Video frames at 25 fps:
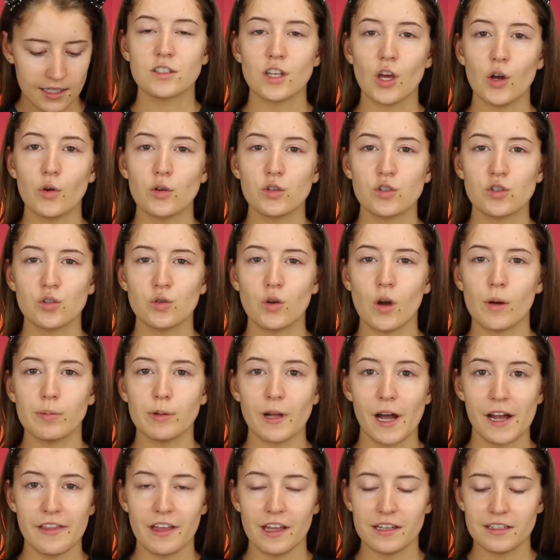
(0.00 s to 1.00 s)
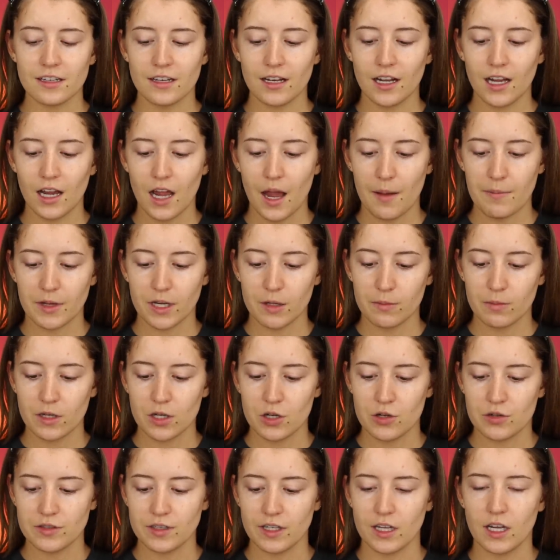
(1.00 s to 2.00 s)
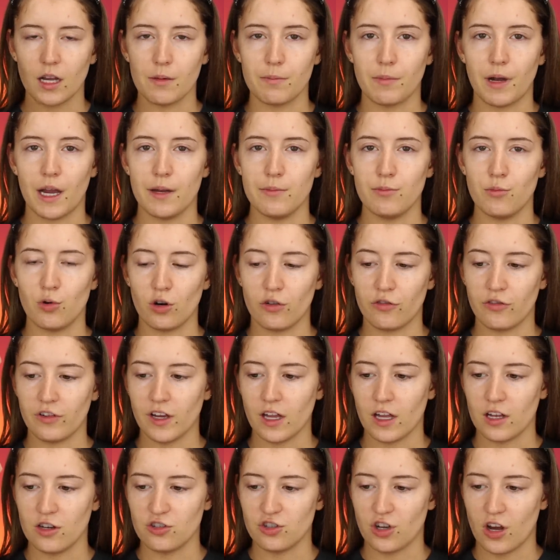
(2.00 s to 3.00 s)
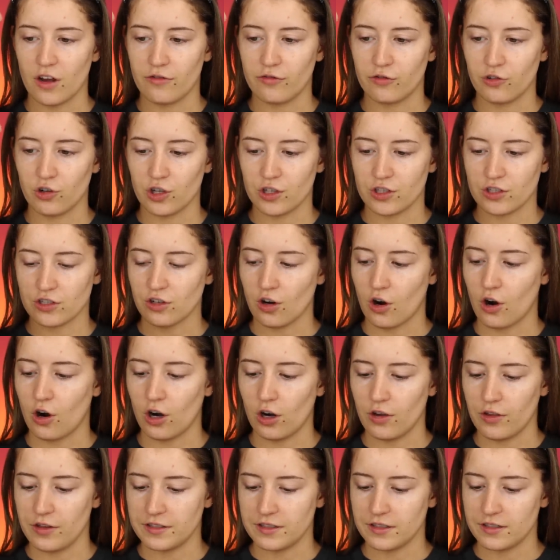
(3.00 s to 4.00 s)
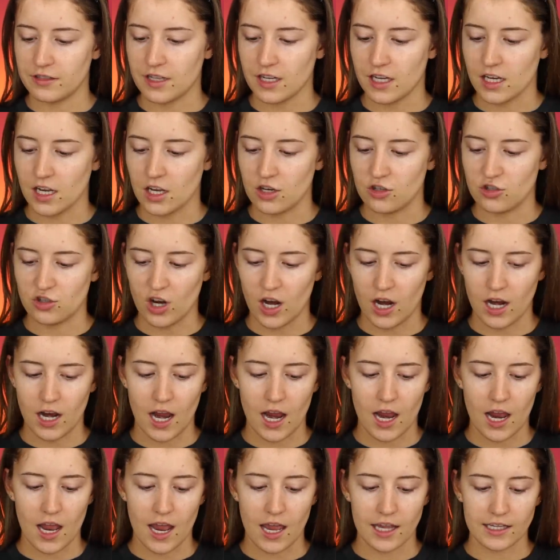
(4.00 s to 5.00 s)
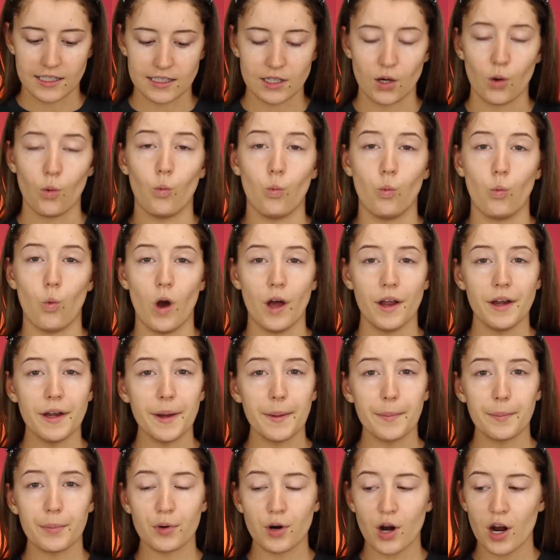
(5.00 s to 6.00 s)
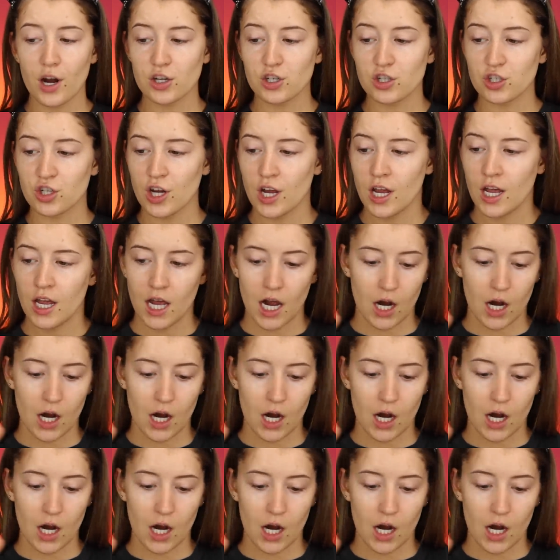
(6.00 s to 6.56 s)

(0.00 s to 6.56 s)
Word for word: So to apply that today, I'm gonna be using my Morphe and Jeffree Star. This is the JS1 brush.